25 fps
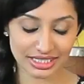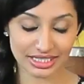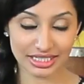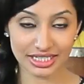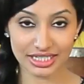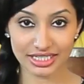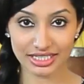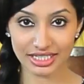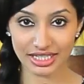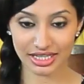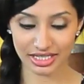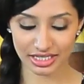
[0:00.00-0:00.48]

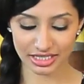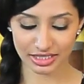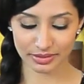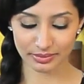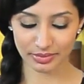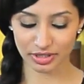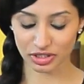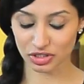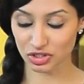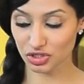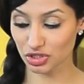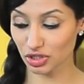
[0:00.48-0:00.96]
season this
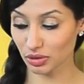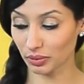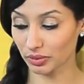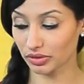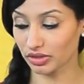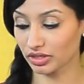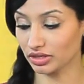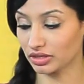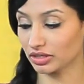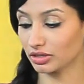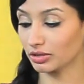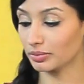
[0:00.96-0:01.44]
mixture
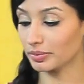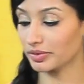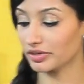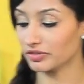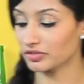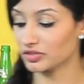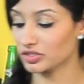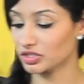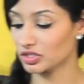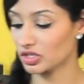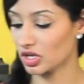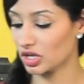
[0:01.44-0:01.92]
with a little bit
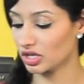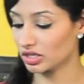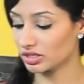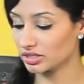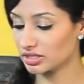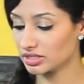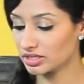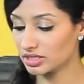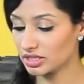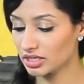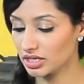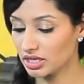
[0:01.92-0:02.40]
of
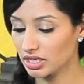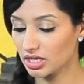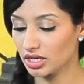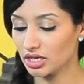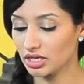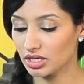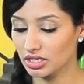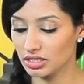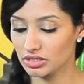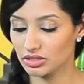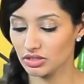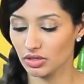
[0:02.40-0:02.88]
salt.
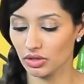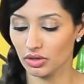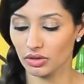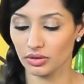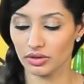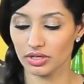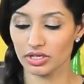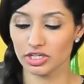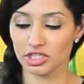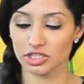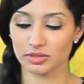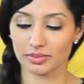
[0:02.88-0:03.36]

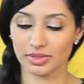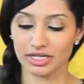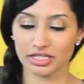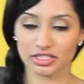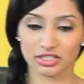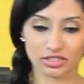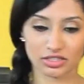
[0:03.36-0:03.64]
So here's my